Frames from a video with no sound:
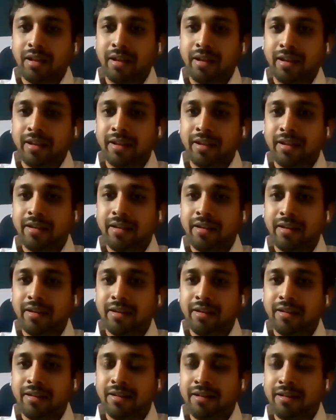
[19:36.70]

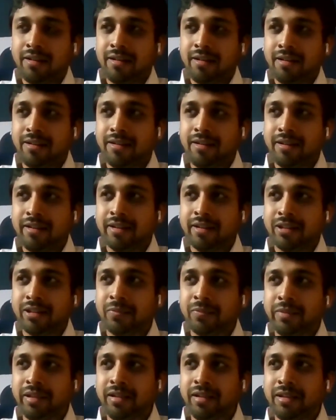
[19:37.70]
And
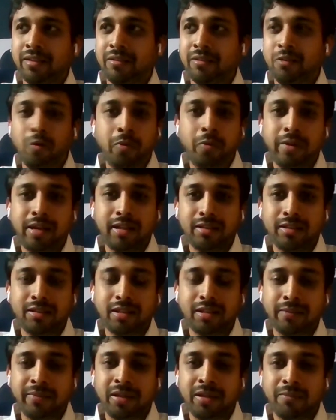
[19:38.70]
it's been, no one
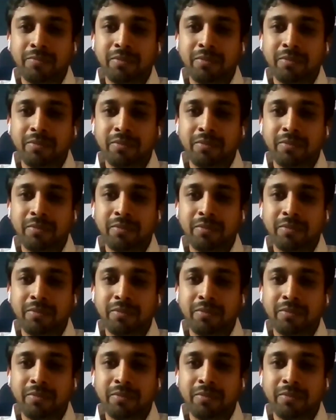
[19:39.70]
has,